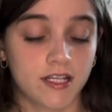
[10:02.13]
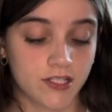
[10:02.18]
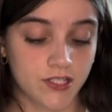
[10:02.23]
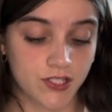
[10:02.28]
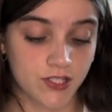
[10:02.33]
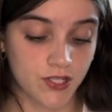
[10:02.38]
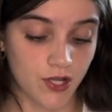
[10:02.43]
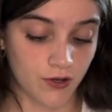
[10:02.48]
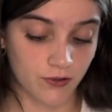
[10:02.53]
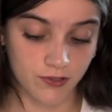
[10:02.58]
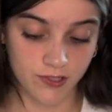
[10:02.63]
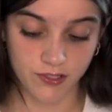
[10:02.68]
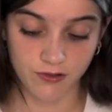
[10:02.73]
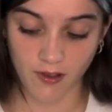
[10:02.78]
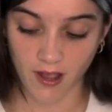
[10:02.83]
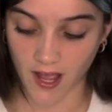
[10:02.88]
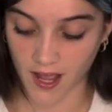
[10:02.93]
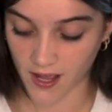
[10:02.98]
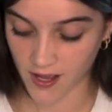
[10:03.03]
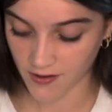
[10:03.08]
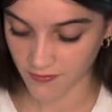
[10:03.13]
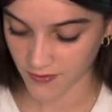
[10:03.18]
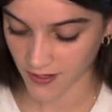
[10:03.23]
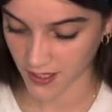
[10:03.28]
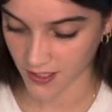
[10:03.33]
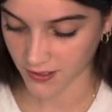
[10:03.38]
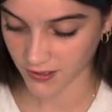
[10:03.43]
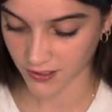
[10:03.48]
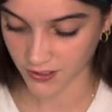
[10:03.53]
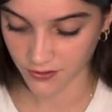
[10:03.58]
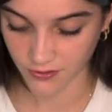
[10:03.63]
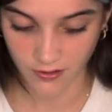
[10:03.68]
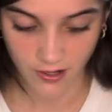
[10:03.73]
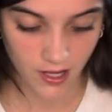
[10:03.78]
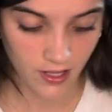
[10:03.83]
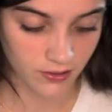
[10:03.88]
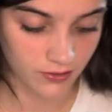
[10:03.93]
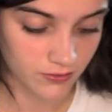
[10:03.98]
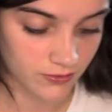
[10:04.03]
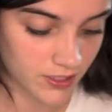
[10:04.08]
So to have a little
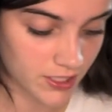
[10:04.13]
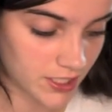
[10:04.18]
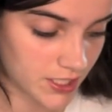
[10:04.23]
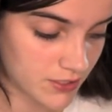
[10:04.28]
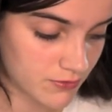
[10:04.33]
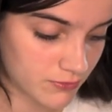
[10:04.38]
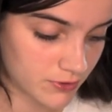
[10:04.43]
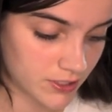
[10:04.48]
Hello Kitty